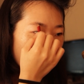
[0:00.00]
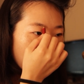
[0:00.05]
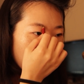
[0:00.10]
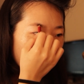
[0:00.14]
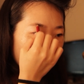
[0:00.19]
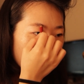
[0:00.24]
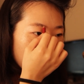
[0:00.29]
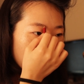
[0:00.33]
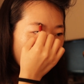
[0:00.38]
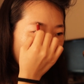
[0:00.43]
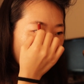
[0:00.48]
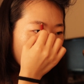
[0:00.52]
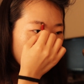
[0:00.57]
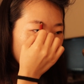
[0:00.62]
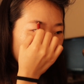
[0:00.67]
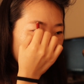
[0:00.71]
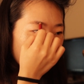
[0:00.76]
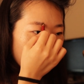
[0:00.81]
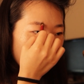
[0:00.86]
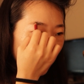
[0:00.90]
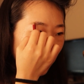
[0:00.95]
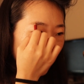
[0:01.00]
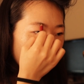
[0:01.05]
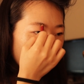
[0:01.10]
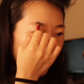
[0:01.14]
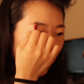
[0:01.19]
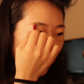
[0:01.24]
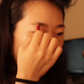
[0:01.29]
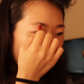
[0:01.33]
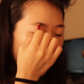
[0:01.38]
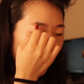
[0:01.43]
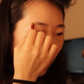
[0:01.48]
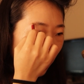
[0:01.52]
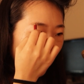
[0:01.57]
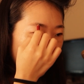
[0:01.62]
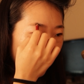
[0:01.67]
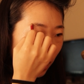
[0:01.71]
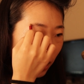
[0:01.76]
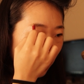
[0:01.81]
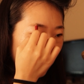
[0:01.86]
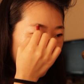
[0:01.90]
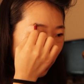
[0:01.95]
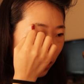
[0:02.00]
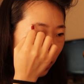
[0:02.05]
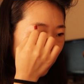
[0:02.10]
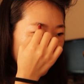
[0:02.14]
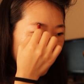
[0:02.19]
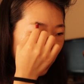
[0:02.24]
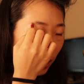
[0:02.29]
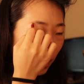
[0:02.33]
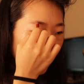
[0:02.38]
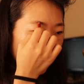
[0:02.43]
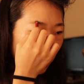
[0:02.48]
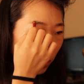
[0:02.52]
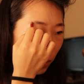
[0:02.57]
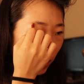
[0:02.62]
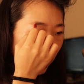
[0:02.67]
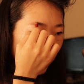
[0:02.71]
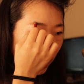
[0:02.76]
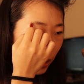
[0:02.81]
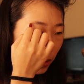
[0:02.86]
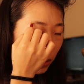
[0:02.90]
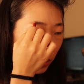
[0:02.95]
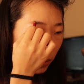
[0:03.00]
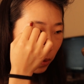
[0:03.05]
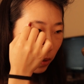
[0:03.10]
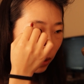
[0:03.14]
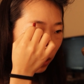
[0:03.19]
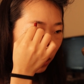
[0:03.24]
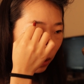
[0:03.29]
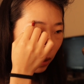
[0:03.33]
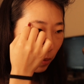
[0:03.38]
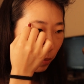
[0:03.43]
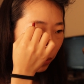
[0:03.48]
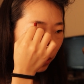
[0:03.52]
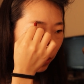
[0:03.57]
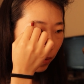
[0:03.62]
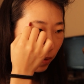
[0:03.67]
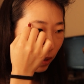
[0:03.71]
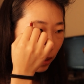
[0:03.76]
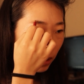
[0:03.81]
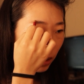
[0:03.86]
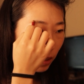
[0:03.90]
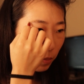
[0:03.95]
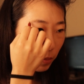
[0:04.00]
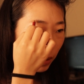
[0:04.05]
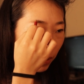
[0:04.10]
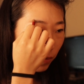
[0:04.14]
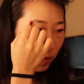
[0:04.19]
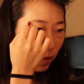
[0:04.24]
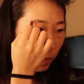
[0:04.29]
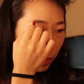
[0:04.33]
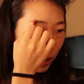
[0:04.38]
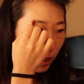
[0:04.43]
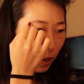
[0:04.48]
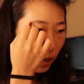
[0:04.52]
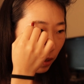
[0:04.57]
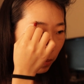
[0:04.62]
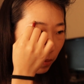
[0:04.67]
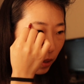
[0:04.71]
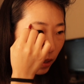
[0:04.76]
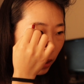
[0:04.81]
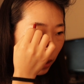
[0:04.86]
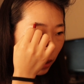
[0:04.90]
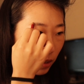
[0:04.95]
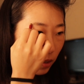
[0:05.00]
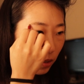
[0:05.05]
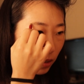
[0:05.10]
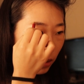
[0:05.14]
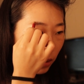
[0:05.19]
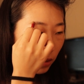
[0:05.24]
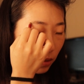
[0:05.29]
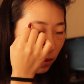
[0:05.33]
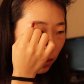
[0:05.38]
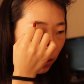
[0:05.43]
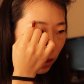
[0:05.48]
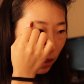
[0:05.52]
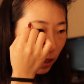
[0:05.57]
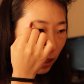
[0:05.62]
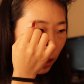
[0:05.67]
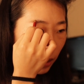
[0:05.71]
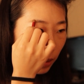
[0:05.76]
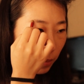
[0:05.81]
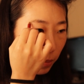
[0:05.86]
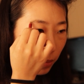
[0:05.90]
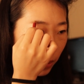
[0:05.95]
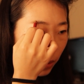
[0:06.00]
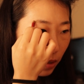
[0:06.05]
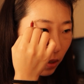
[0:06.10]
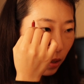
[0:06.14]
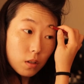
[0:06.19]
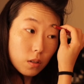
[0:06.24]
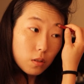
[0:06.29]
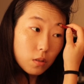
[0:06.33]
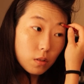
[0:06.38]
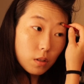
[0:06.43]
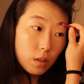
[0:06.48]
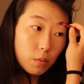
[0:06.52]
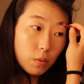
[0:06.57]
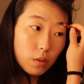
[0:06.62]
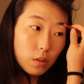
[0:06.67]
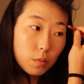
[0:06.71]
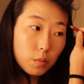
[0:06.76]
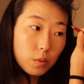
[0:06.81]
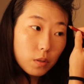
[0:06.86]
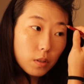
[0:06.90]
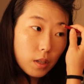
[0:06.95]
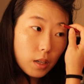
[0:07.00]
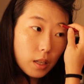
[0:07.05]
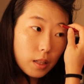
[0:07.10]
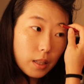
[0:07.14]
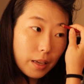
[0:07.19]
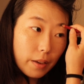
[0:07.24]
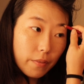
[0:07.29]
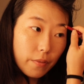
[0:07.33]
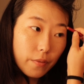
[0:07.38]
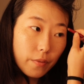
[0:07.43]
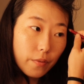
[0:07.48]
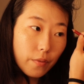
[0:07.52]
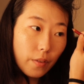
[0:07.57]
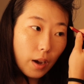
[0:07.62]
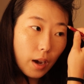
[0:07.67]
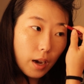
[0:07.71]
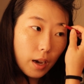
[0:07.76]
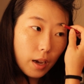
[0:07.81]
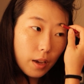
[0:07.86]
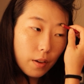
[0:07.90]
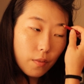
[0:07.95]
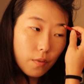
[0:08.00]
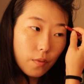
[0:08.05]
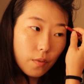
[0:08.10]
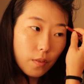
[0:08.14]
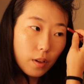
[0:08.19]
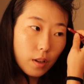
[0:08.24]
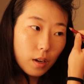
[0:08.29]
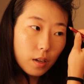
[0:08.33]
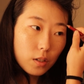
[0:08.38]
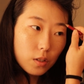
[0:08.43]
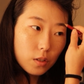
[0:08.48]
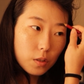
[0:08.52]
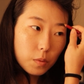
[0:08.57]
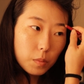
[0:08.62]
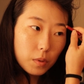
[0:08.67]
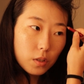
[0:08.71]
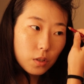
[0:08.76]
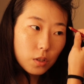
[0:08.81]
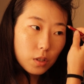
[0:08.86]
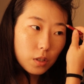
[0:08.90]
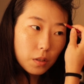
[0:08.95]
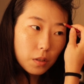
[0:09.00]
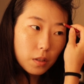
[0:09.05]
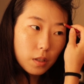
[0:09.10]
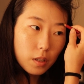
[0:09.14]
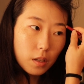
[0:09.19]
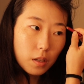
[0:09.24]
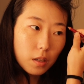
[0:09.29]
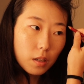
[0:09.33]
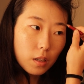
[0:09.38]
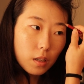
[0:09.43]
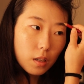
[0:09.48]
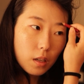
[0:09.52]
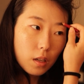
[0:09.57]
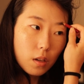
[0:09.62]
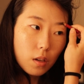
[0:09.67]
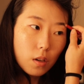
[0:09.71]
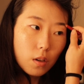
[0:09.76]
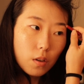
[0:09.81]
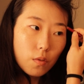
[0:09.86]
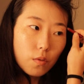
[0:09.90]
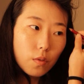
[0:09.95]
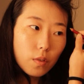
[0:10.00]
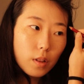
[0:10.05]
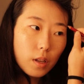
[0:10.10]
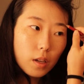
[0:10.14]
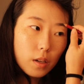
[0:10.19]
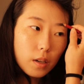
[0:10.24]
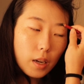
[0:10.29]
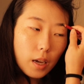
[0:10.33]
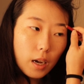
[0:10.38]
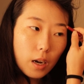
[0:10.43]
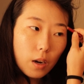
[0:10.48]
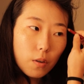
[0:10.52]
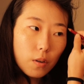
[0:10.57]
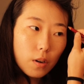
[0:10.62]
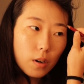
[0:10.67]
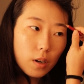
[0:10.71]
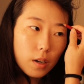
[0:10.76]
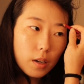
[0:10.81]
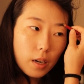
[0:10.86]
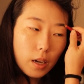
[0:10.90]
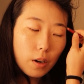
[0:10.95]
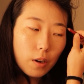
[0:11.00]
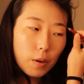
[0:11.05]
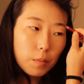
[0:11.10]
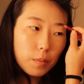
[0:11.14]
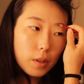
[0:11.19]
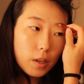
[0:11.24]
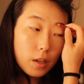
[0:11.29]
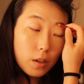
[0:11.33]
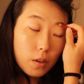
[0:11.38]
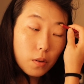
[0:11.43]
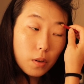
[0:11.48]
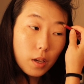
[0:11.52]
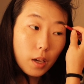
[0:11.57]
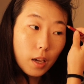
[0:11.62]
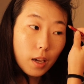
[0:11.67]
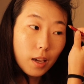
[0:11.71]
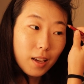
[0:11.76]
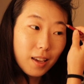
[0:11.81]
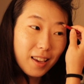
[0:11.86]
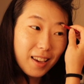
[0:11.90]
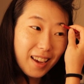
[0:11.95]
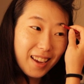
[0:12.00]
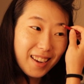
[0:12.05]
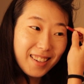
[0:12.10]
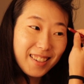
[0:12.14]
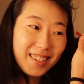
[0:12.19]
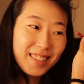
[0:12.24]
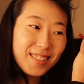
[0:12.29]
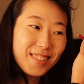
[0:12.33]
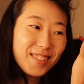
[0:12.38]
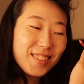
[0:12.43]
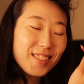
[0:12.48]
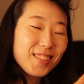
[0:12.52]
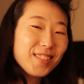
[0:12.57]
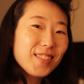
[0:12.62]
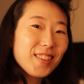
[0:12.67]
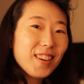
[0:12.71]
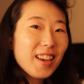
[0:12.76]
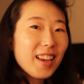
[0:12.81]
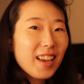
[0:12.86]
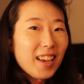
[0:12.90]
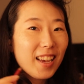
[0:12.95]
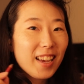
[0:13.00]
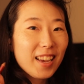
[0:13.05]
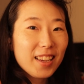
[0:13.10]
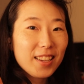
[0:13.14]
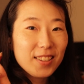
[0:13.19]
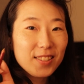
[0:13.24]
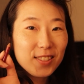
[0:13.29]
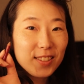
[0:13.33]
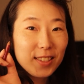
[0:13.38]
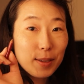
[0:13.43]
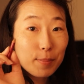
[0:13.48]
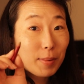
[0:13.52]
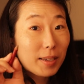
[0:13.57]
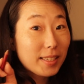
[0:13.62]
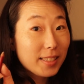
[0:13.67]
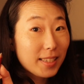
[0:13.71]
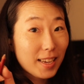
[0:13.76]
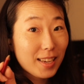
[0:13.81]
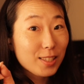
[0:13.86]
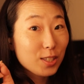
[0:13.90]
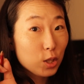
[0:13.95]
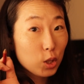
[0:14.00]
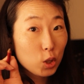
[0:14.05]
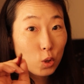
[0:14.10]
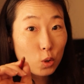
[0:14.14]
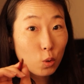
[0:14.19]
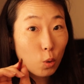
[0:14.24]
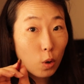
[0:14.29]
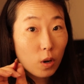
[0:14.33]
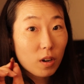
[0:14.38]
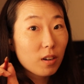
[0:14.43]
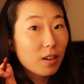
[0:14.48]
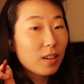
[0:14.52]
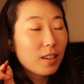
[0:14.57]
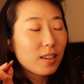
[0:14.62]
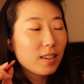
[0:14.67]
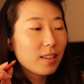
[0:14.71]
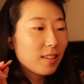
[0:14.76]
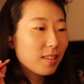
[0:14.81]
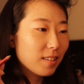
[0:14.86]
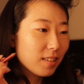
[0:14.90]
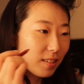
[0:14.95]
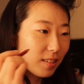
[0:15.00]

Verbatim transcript: exhausted and this heat wave that's going on prevented me from getting my sleep so I woke up today at like 5 and I just been chilling for like an hour and now I'm like okay I need to I need to get my day started.